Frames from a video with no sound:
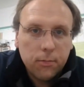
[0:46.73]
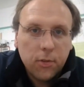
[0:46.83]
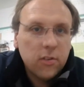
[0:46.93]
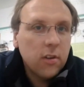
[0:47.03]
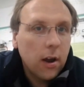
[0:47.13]
the
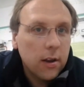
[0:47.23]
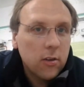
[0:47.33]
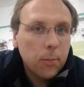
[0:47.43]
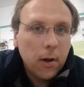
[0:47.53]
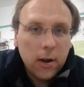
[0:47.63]

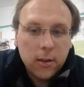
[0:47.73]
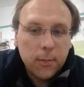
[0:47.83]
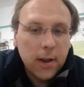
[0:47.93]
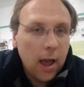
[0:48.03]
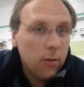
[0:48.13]
science behind them
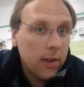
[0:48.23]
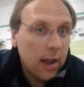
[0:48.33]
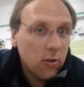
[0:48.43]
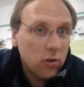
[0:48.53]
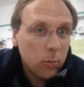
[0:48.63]
and how they
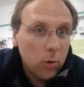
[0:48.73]
actually